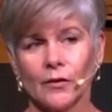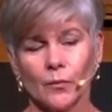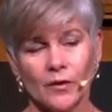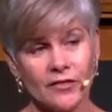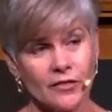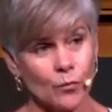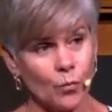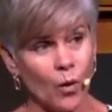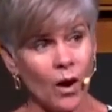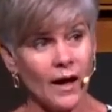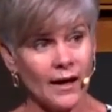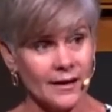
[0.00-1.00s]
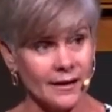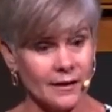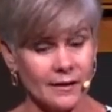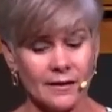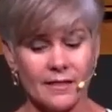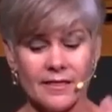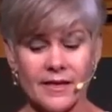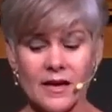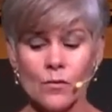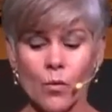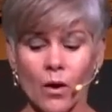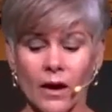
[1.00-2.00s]
with the one,
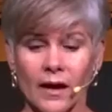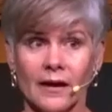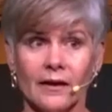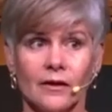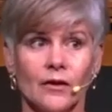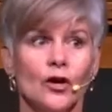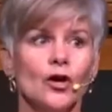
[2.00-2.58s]
the one,